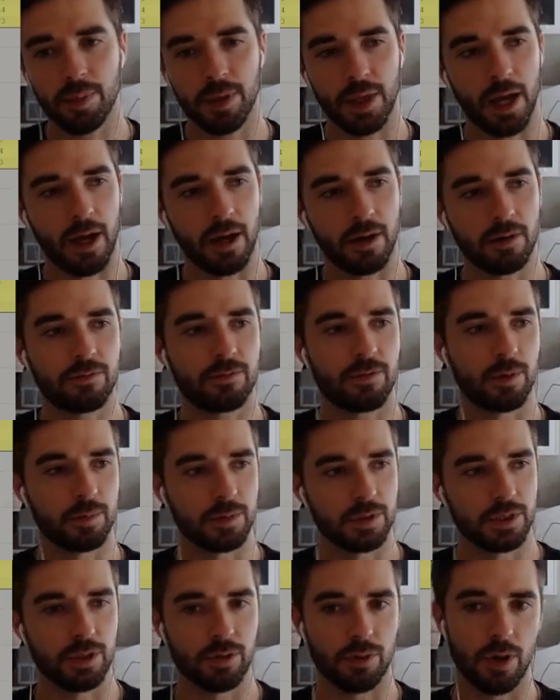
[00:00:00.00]
that from
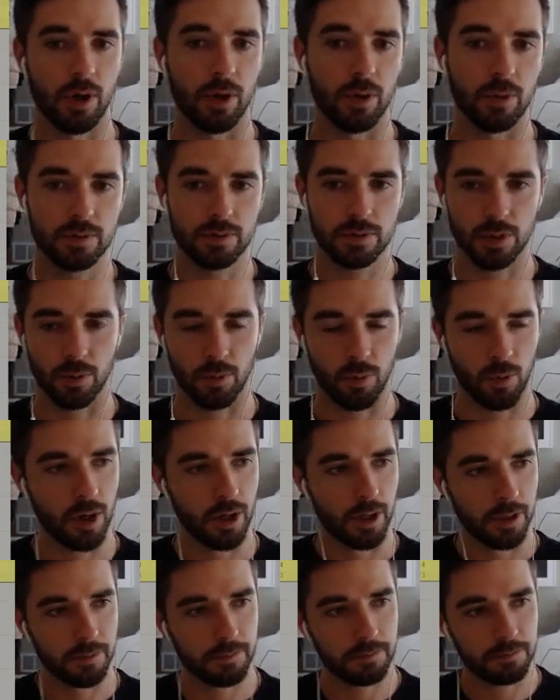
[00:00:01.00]
0 to
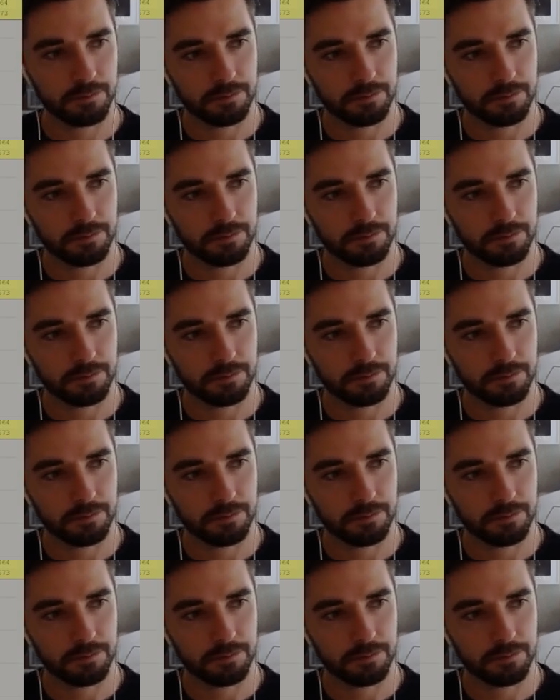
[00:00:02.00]
1.